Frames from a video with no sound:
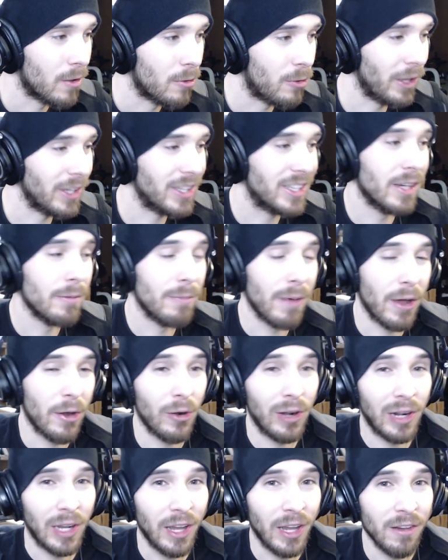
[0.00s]
things get
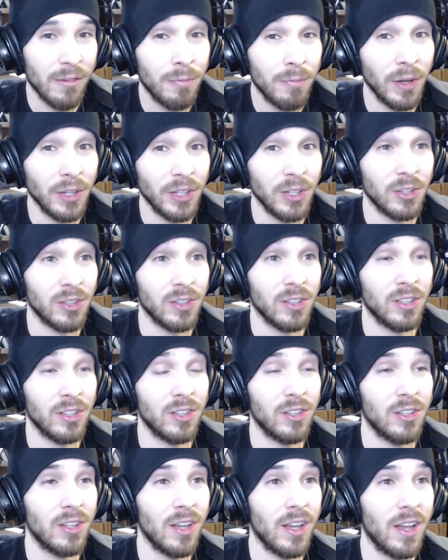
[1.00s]
better in life, but you're
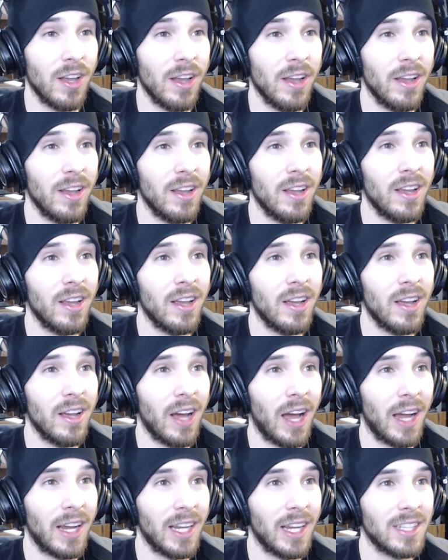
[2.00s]

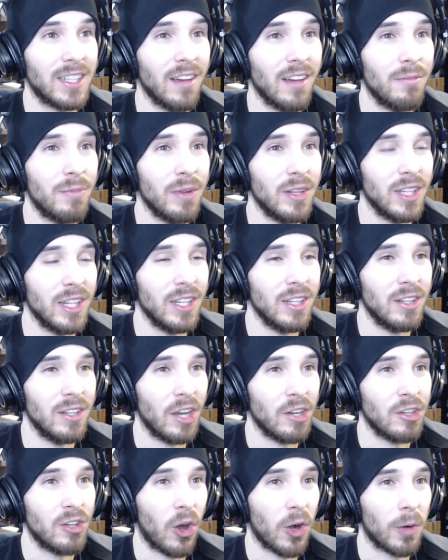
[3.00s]
I guess I've been in
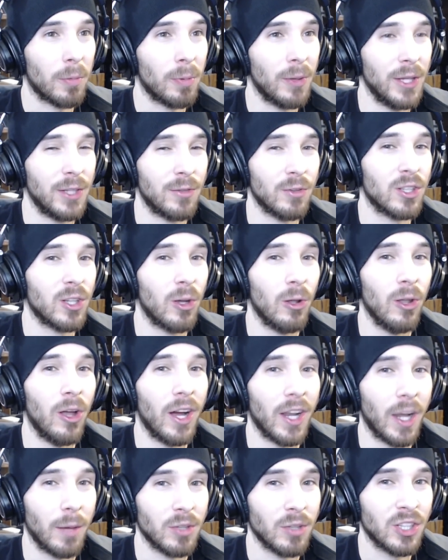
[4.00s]
a dark place for so
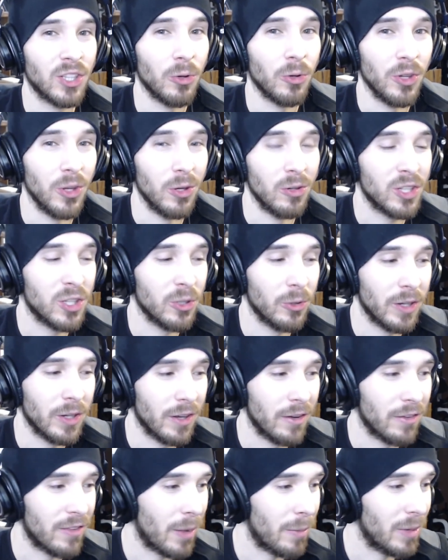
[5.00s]
long, I'm just so used to it,
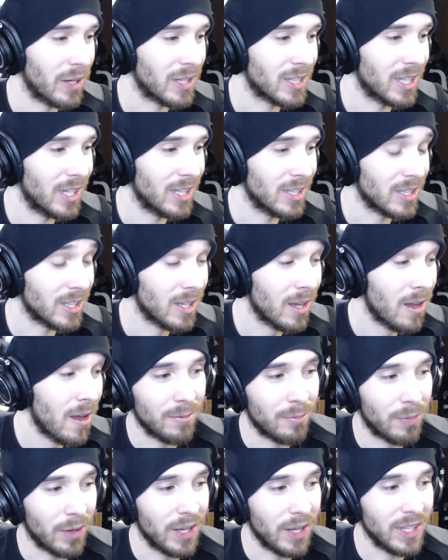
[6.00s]
if that makes sense. Uh,
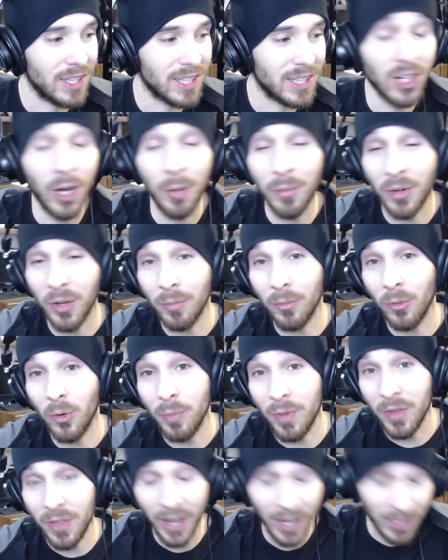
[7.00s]
but Insomnium would
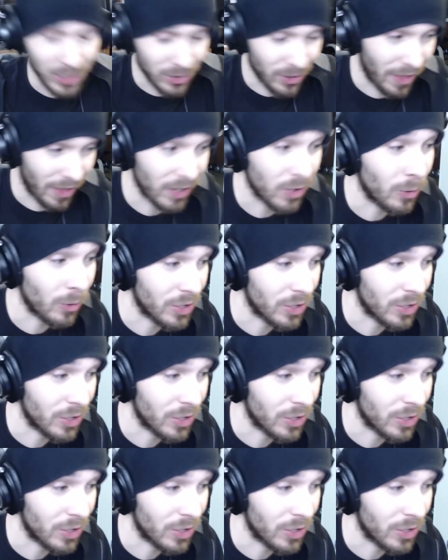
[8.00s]
be the answer to that